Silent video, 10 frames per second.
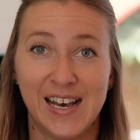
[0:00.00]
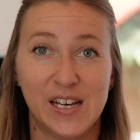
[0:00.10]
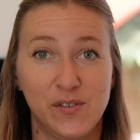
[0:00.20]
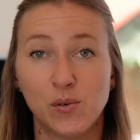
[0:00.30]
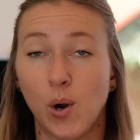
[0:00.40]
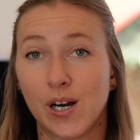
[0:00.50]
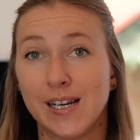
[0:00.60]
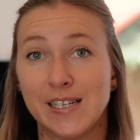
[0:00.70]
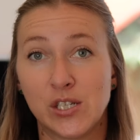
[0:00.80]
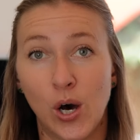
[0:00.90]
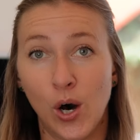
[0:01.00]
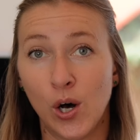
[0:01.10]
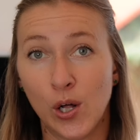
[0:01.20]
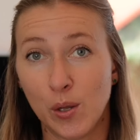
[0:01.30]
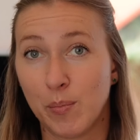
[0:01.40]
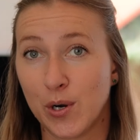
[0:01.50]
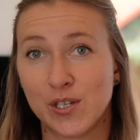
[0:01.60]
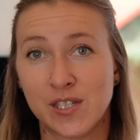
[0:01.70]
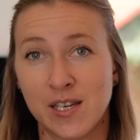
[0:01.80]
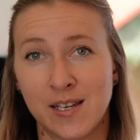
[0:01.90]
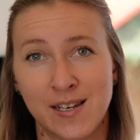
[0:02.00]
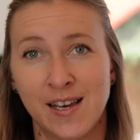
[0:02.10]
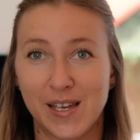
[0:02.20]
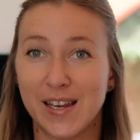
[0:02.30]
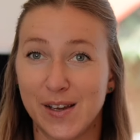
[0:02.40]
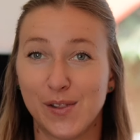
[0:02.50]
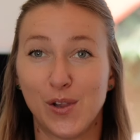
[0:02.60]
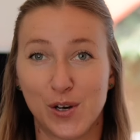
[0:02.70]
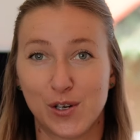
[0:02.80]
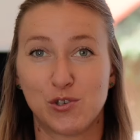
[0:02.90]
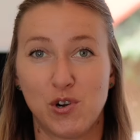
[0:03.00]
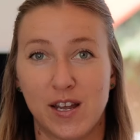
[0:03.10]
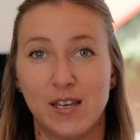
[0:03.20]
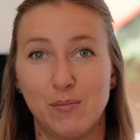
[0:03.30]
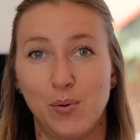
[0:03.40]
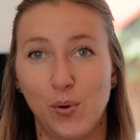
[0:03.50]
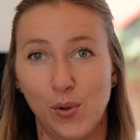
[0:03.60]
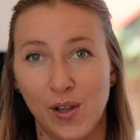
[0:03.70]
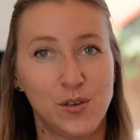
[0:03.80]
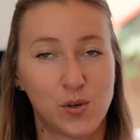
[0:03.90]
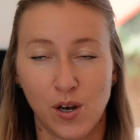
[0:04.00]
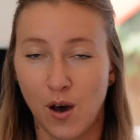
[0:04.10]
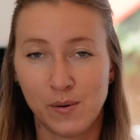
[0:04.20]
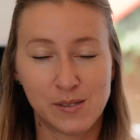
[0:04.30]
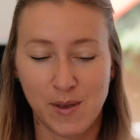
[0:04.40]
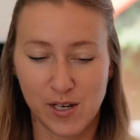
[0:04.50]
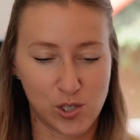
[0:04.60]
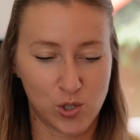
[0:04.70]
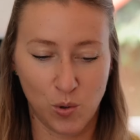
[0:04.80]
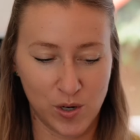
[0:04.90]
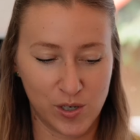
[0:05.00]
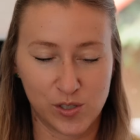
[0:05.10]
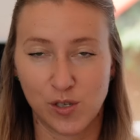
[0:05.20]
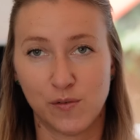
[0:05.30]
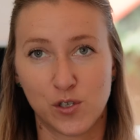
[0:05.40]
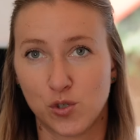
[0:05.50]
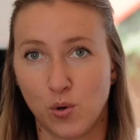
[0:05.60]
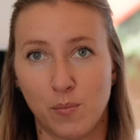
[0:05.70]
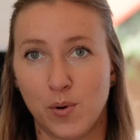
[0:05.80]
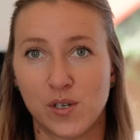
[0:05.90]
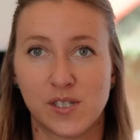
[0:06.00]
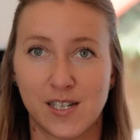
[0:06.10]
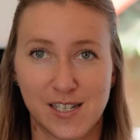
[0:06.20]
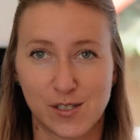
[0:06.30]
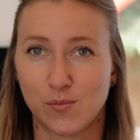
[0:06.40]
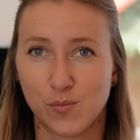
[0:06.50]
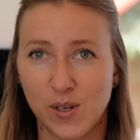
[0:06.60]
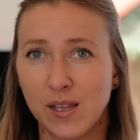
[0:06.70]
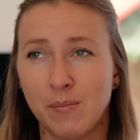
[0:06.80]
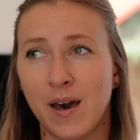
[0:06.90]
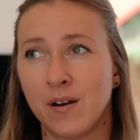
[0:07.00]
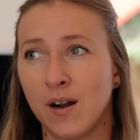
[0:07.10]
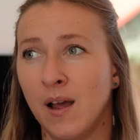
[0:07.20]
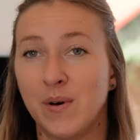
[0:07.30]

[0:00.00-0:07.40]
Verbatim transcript: If you are a tall person, get a longer trekking pole. You can always make it shorter, so if you're a short person, it doesn't really matter.